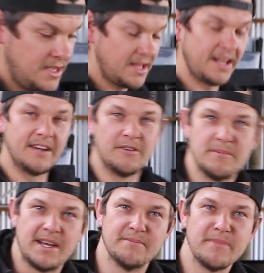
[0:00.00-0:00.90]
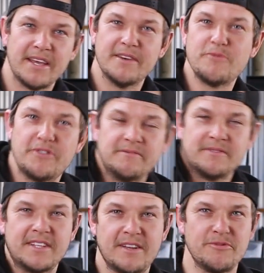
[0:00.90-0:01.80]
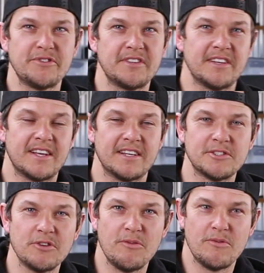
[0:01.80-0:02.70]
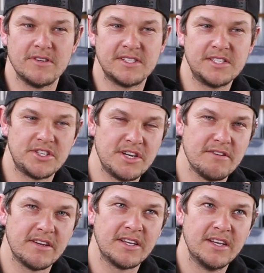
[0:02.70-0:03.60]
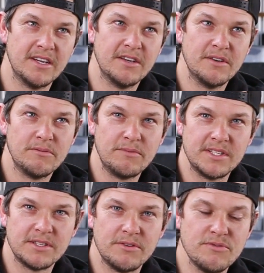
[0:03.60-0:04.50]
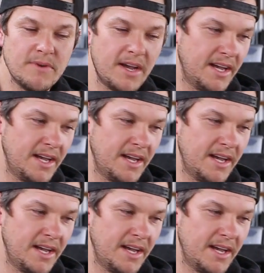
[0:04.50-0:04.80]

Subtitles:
g'day, I'm Matt Inwood and I'm working at Sitewise Engineering. We do